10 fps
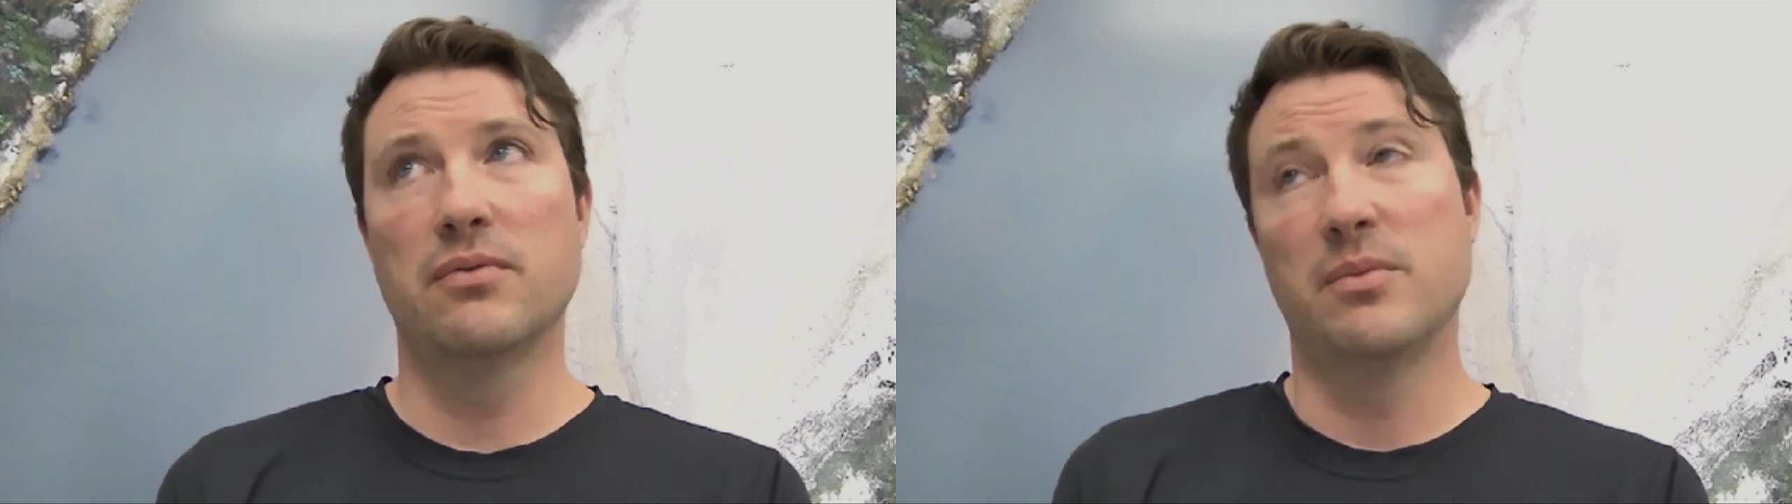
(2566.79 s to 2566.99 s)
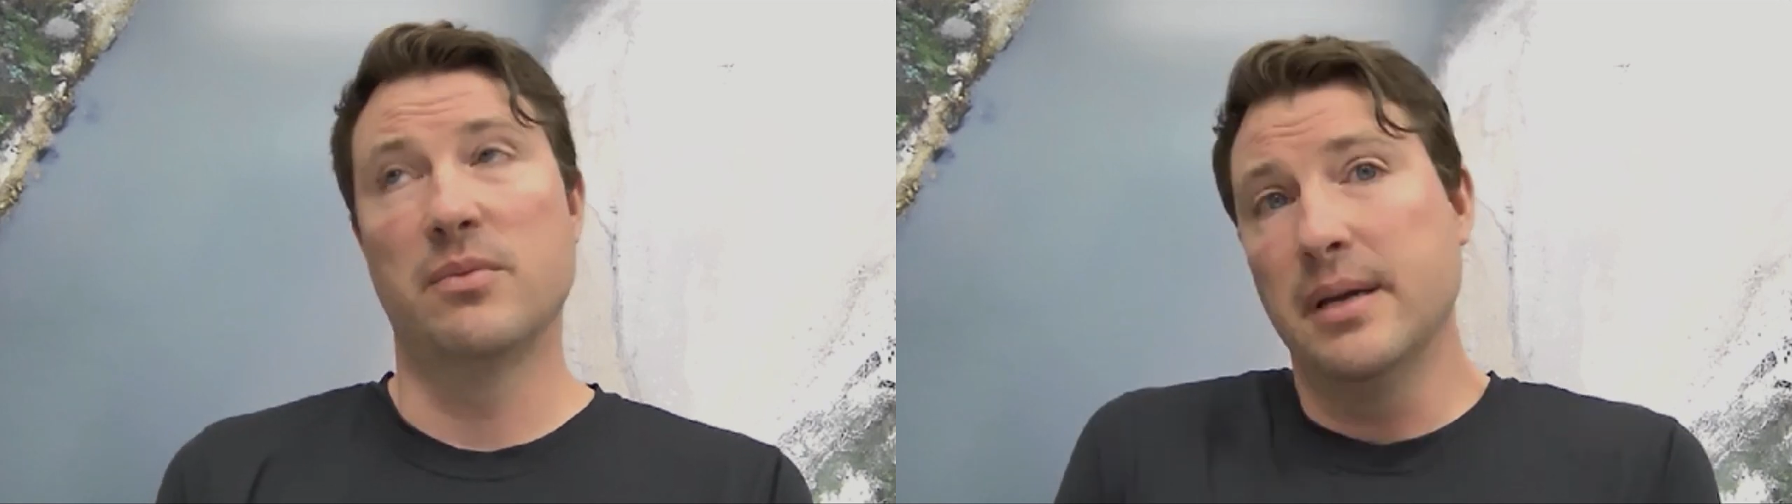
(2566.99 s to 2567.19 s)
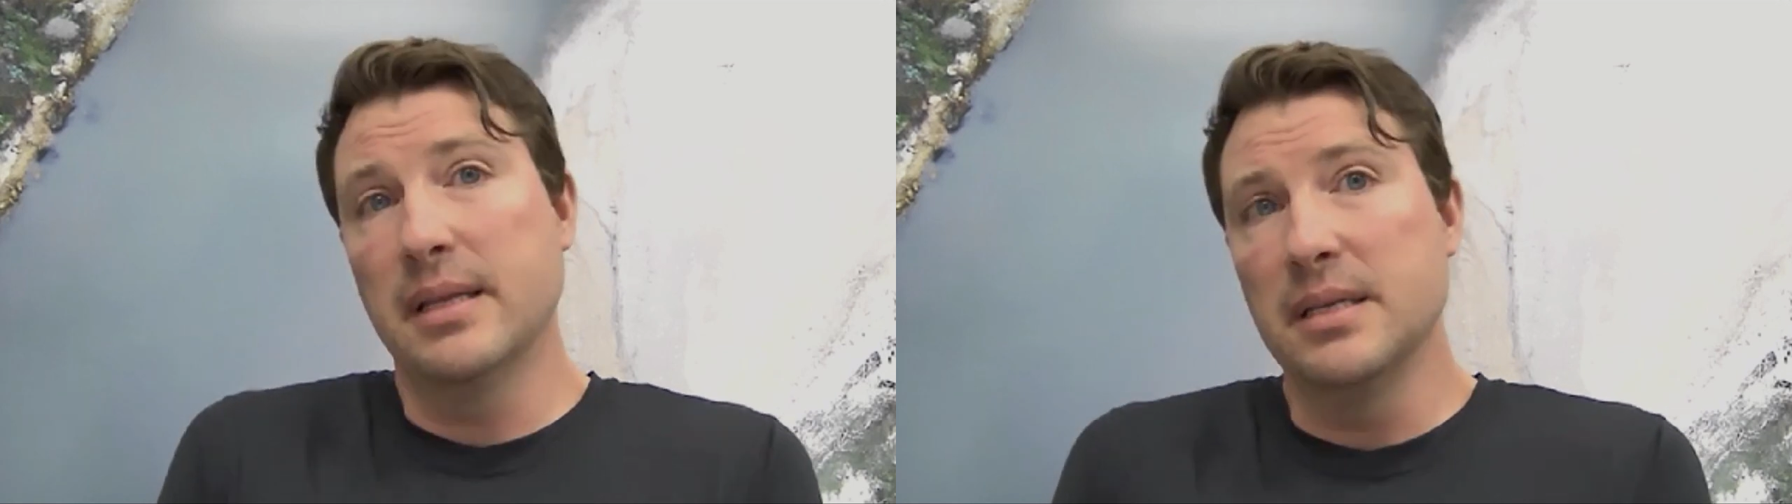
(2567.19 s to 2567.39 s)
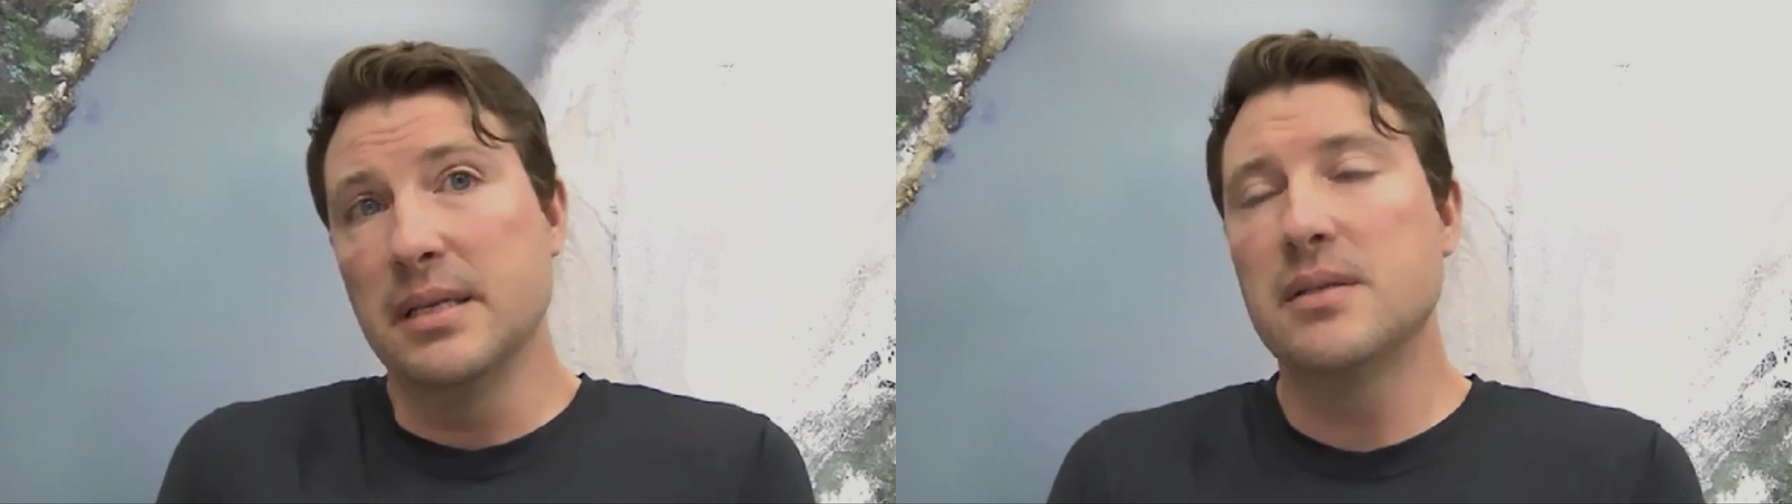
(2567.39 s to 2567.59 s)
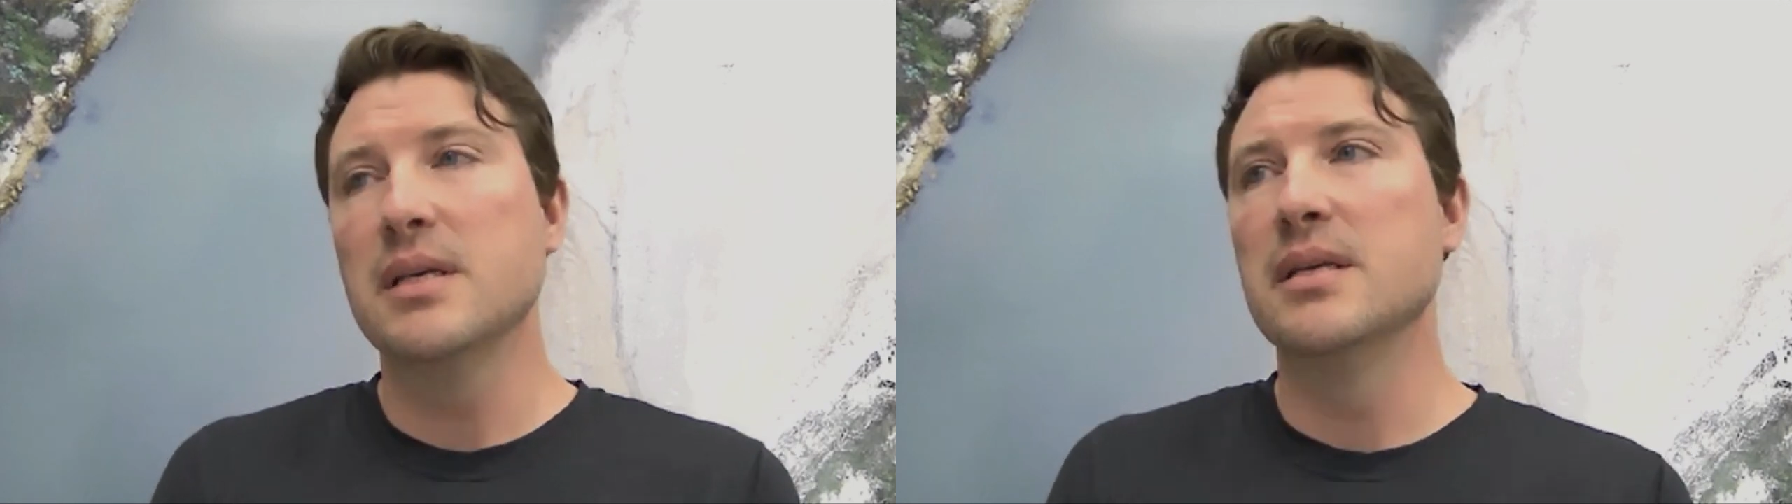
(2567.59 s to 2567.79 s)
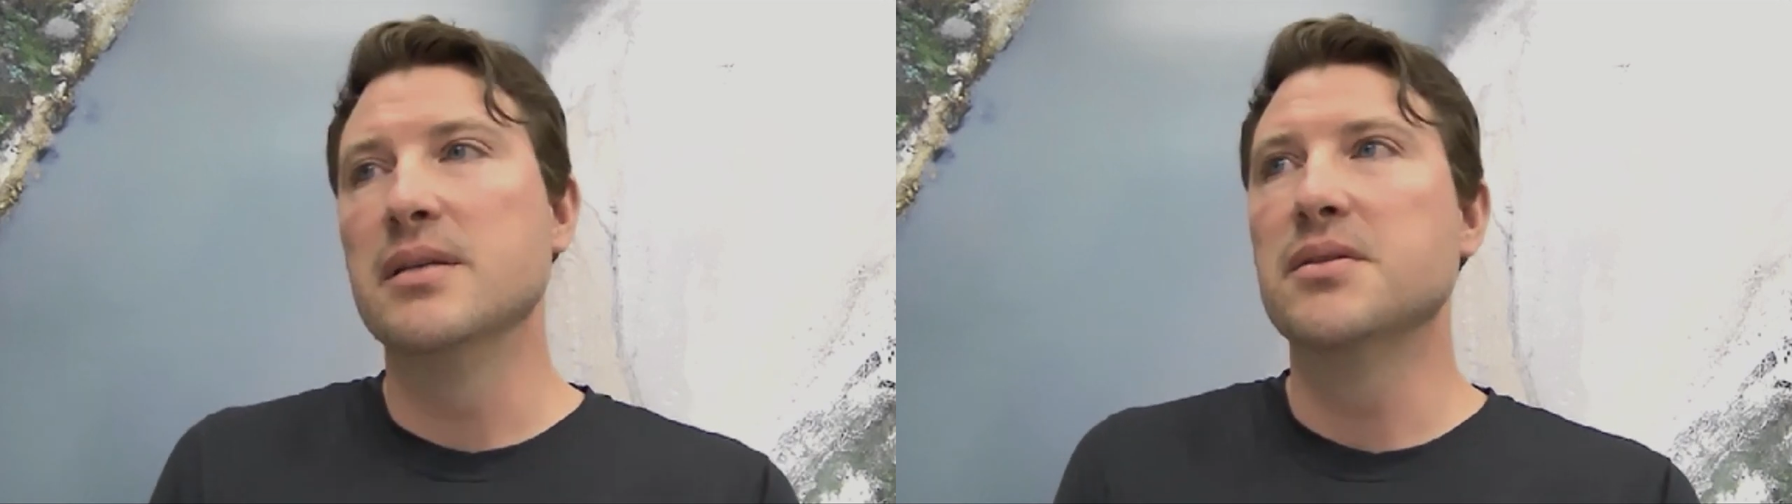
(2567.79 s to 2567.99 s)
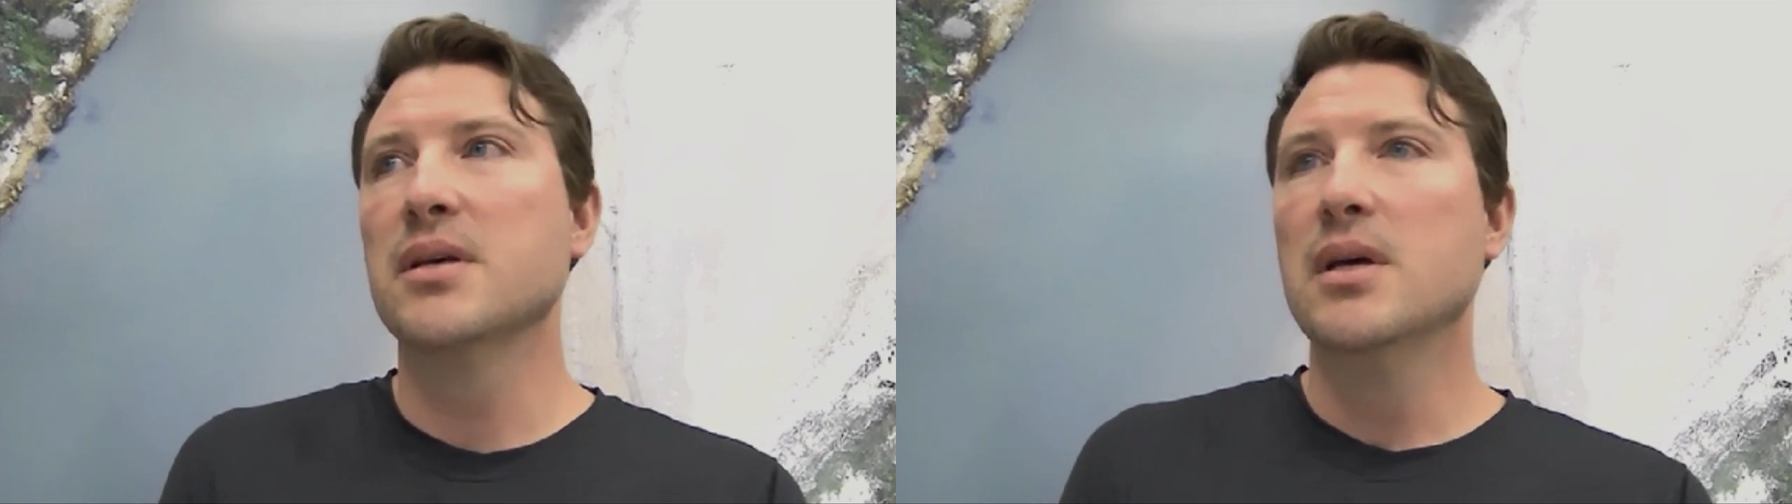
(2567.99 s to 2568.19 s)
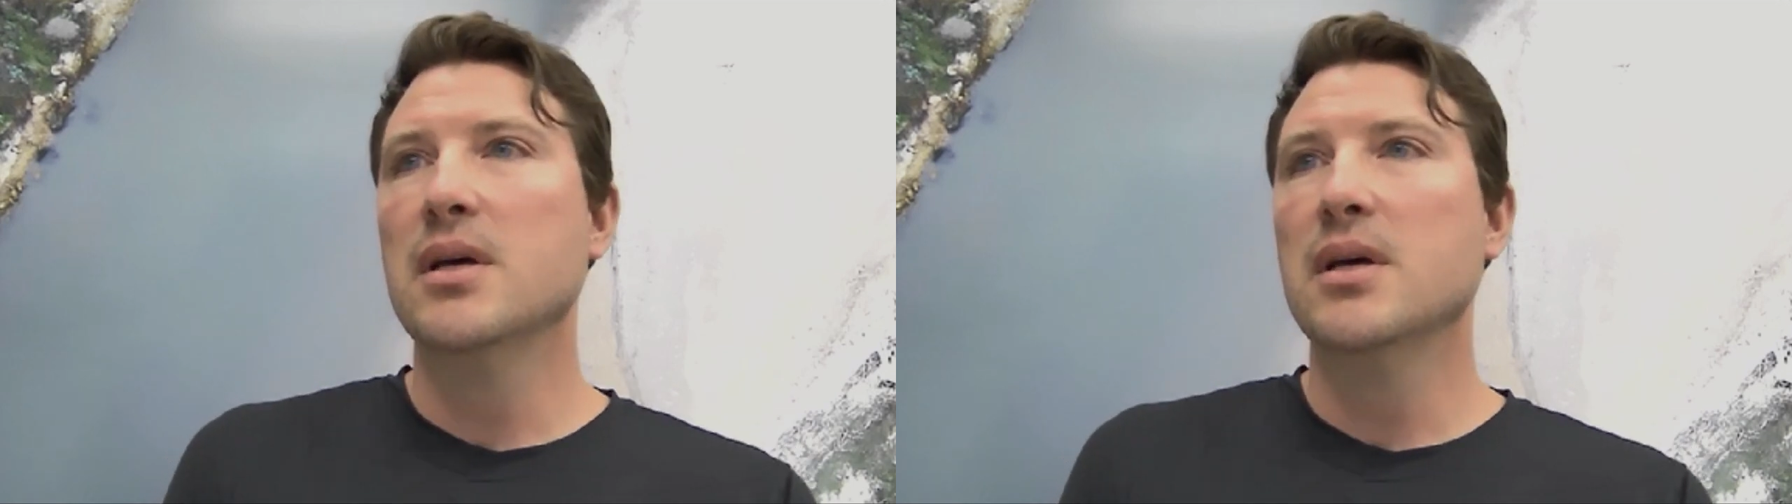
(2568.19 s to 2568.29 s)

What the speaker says: me, at least, is